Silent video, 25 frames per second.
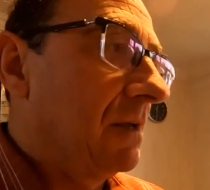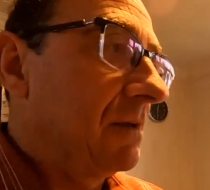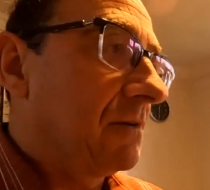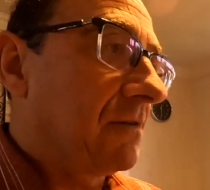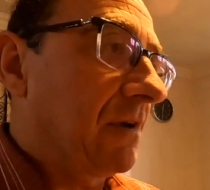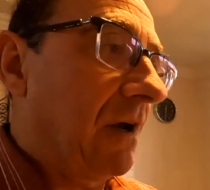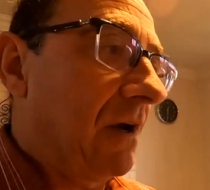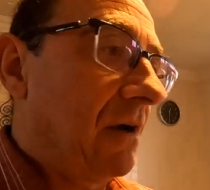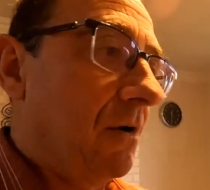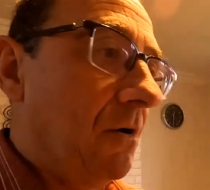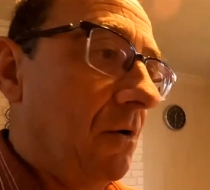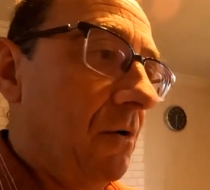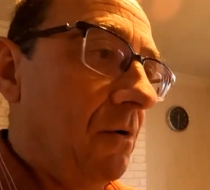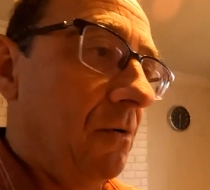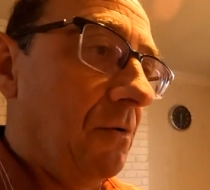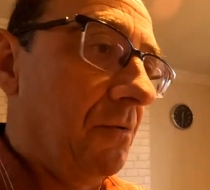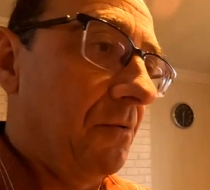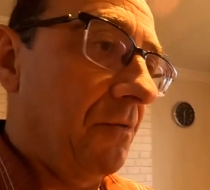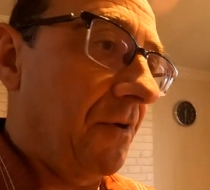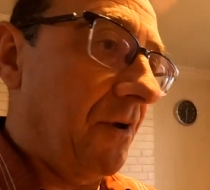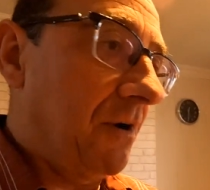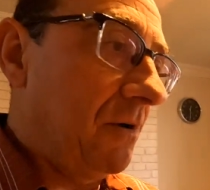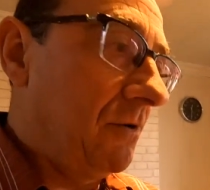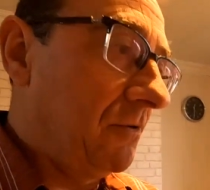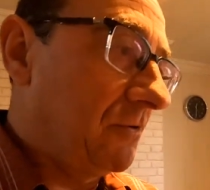
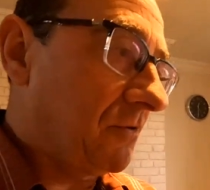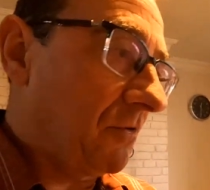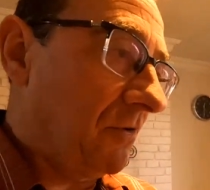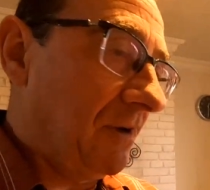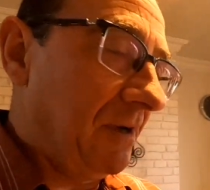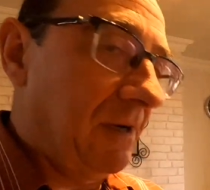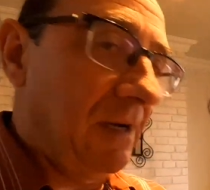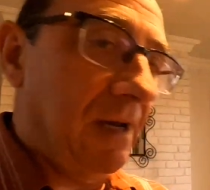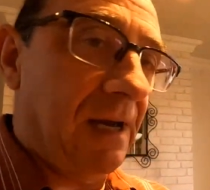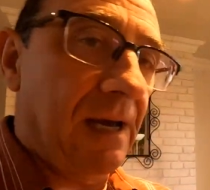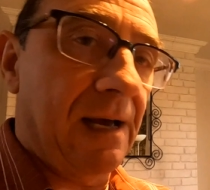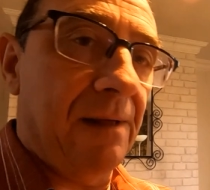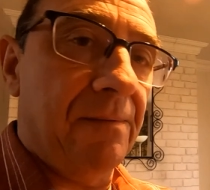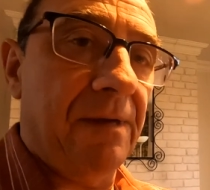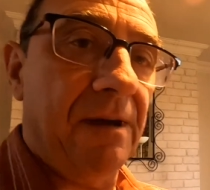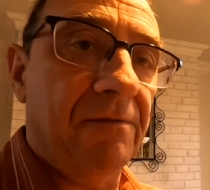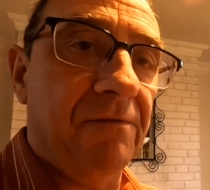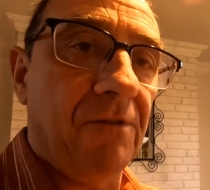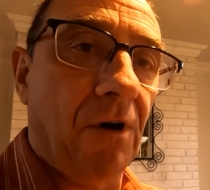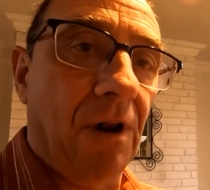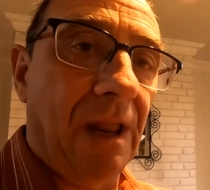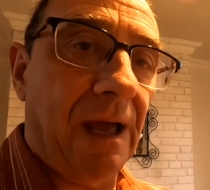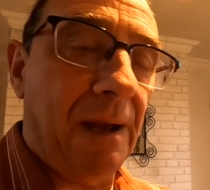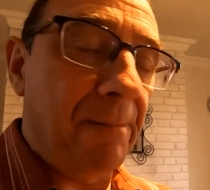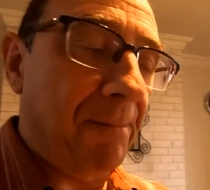So those are in, uh,
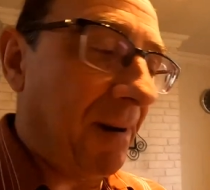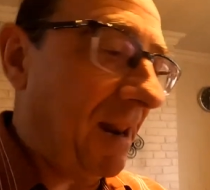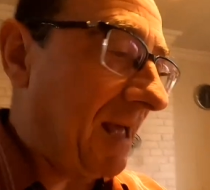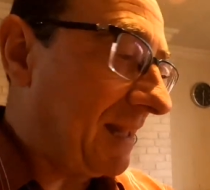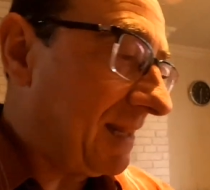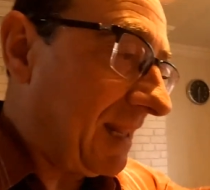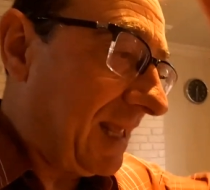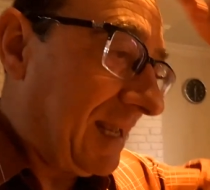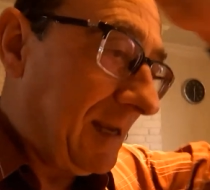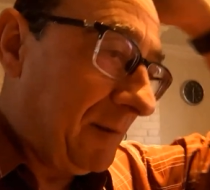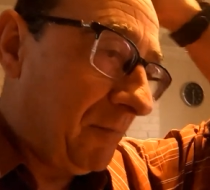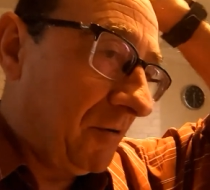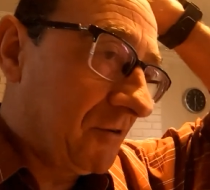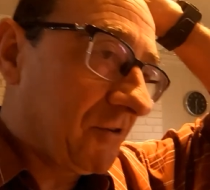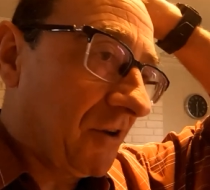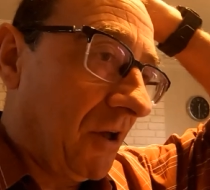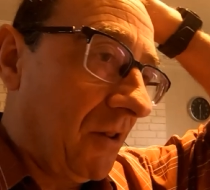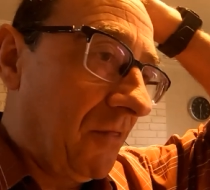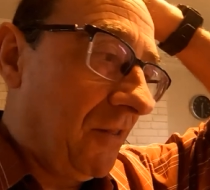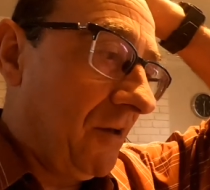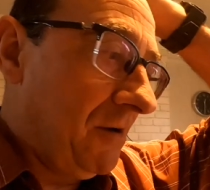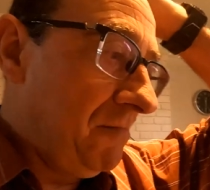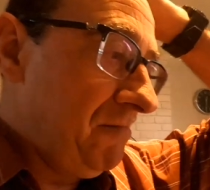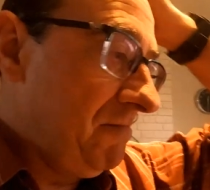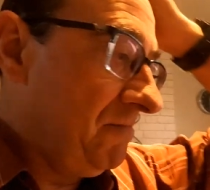they've got like black labels
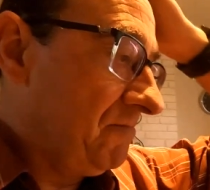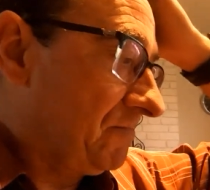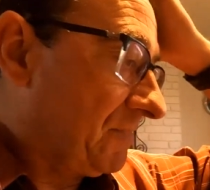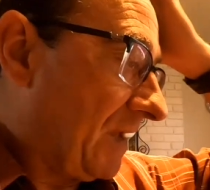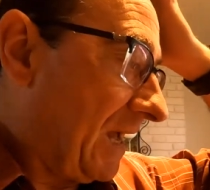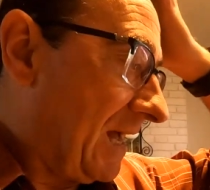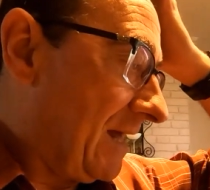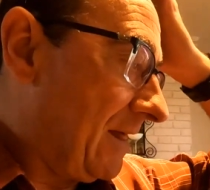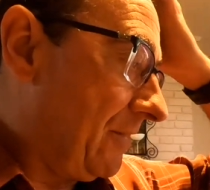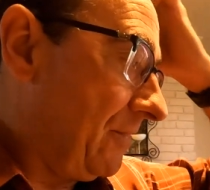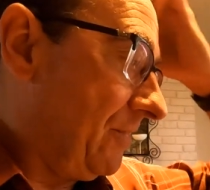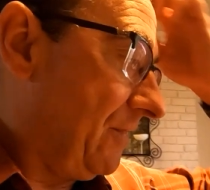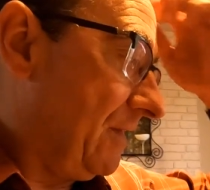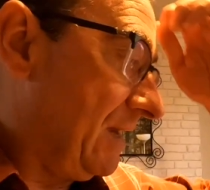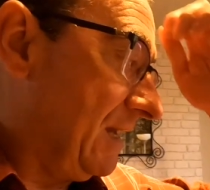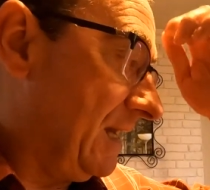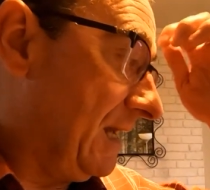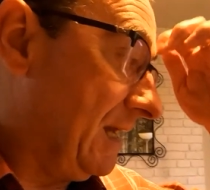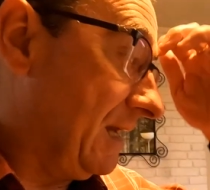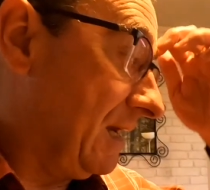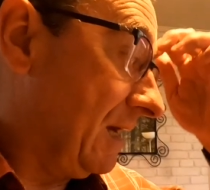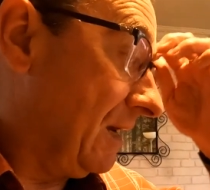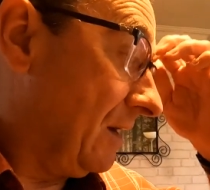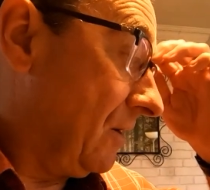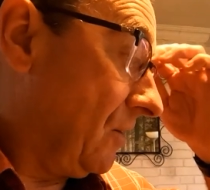on them, and
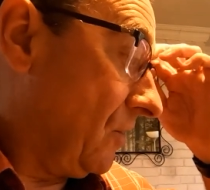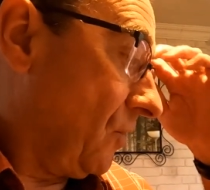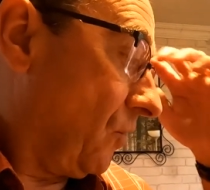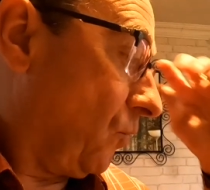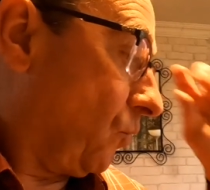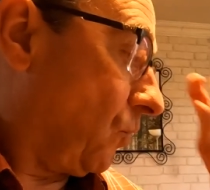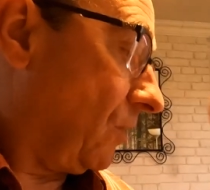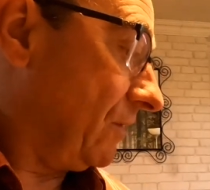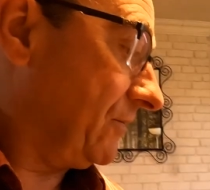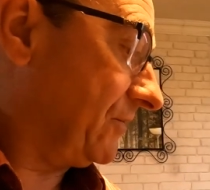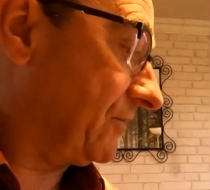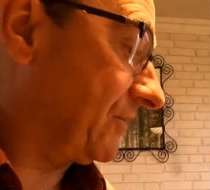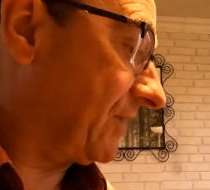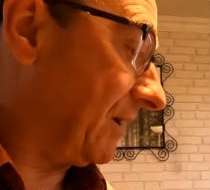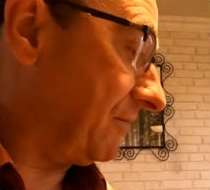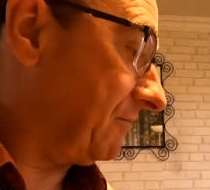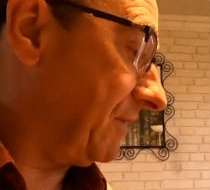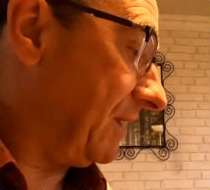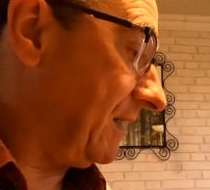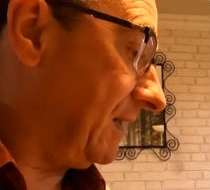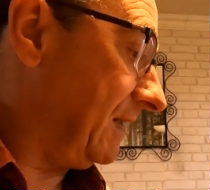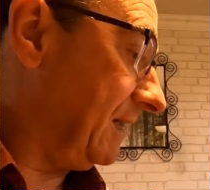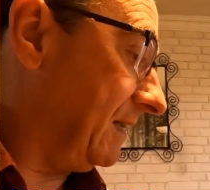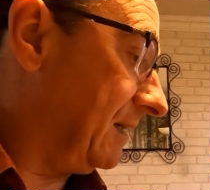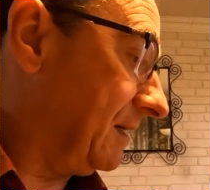the one hundred
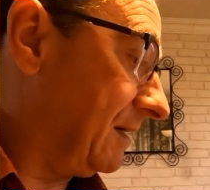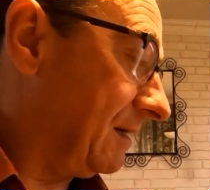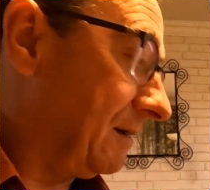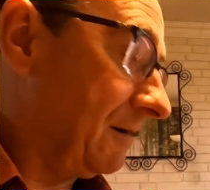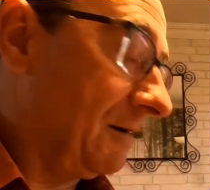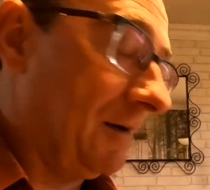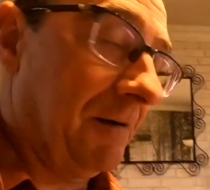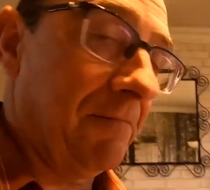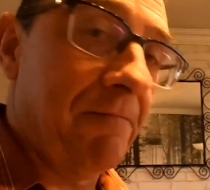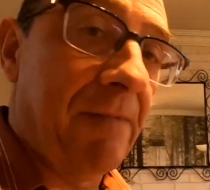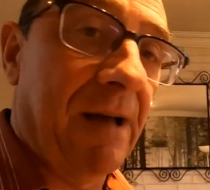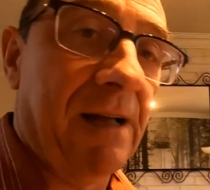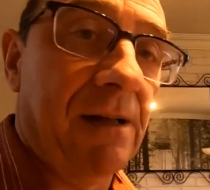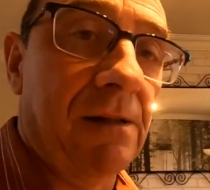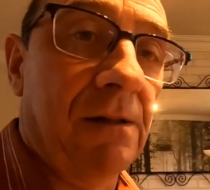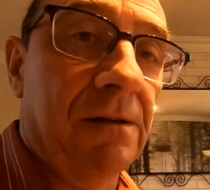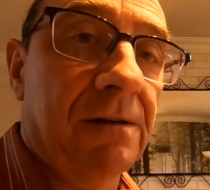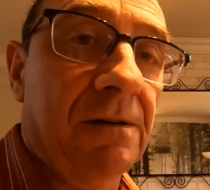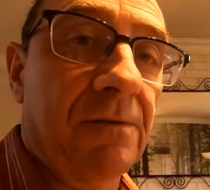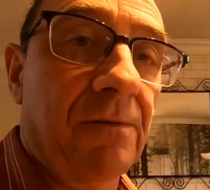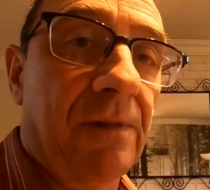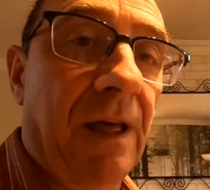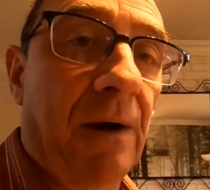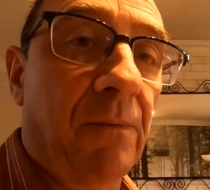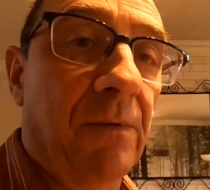seventy mil
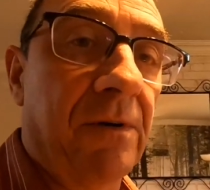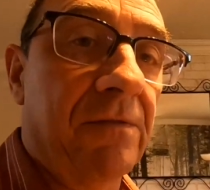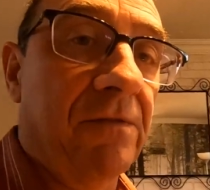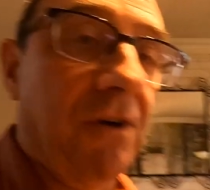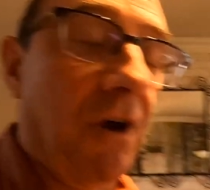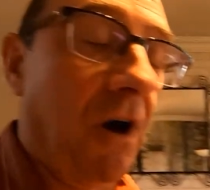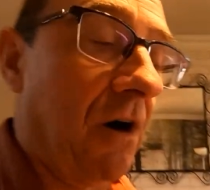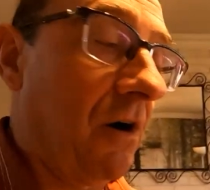that we've